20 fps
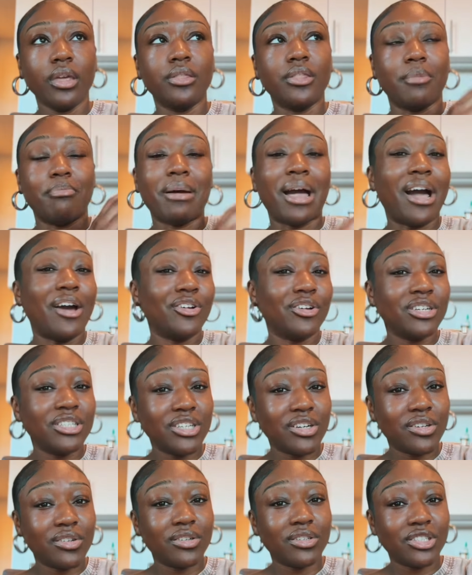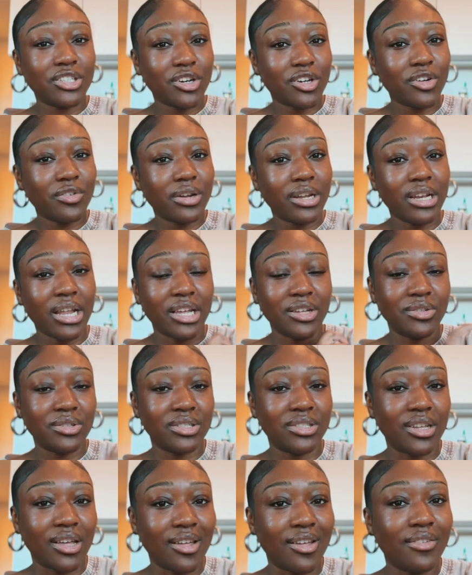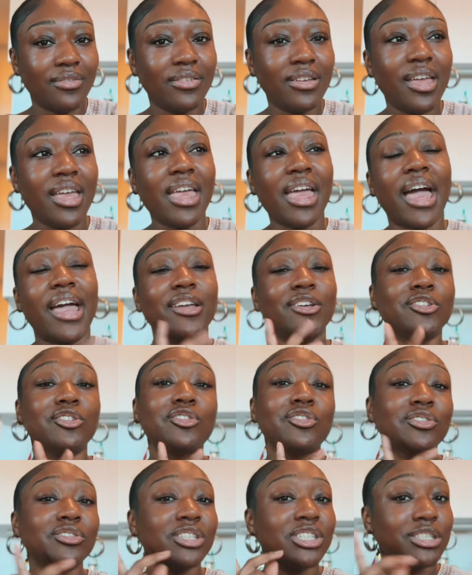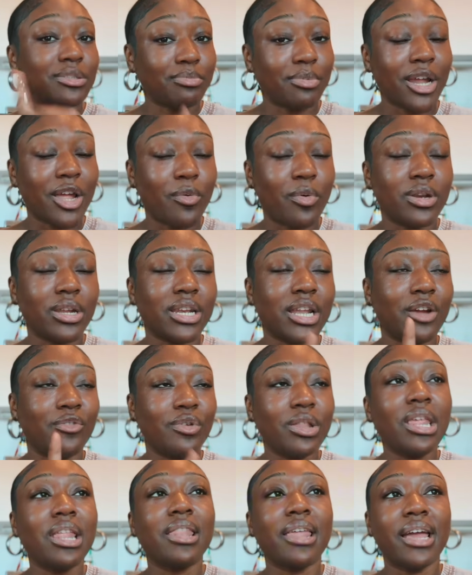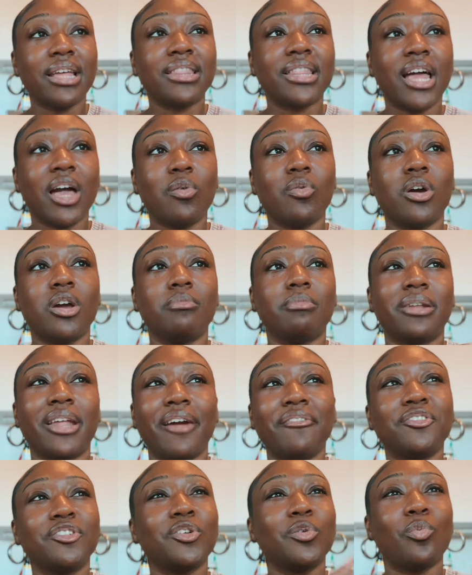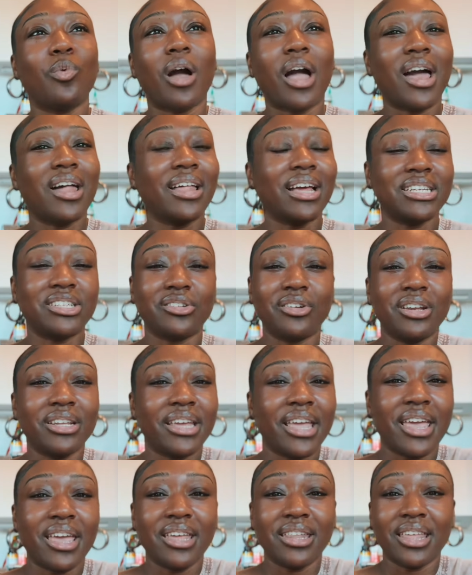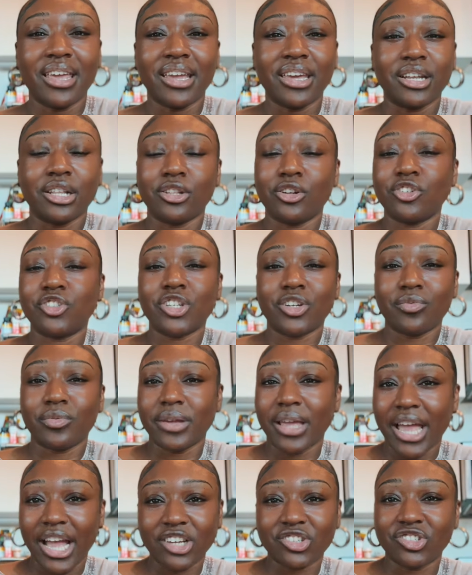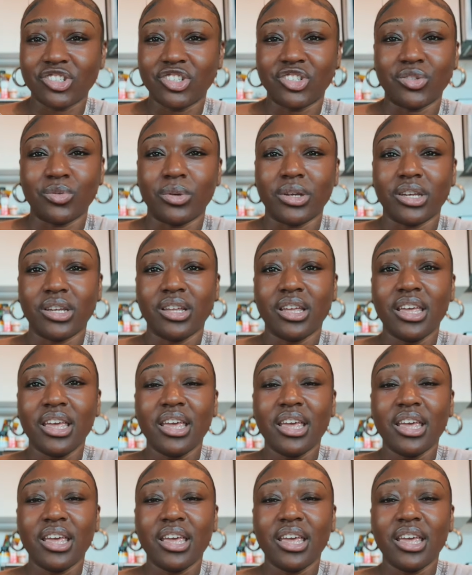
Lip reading: powder deodorant. I use Dove. I used to use a spray one and I really liked that one, but after a while I started getting like an allergic reaction to it,